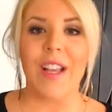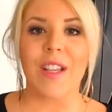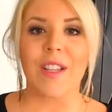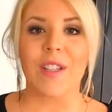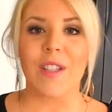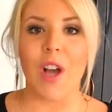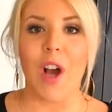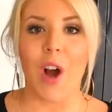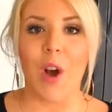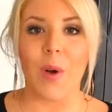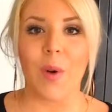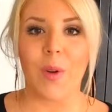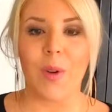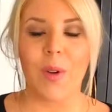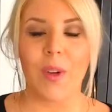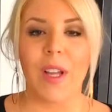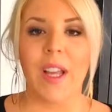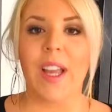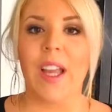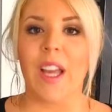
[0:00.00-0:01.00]
So,
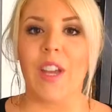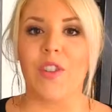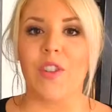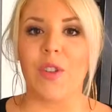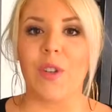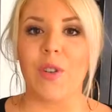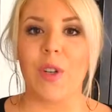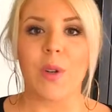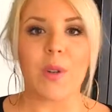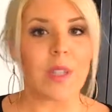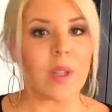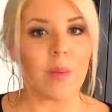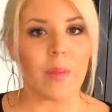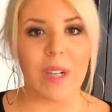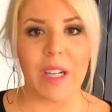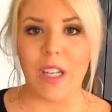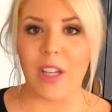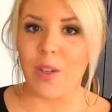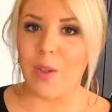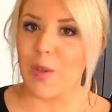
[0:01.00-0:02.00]
if you know
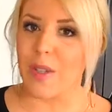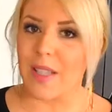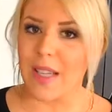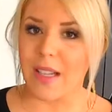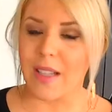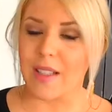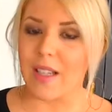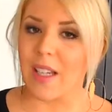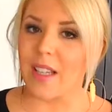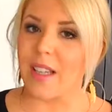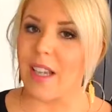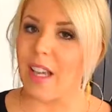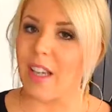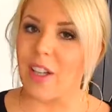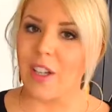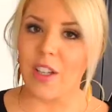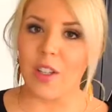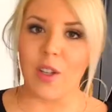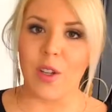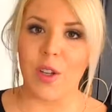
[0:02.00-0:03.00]
somebody who sounds like they
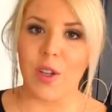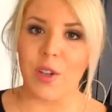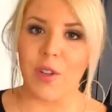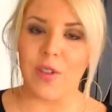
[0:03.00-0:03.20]
could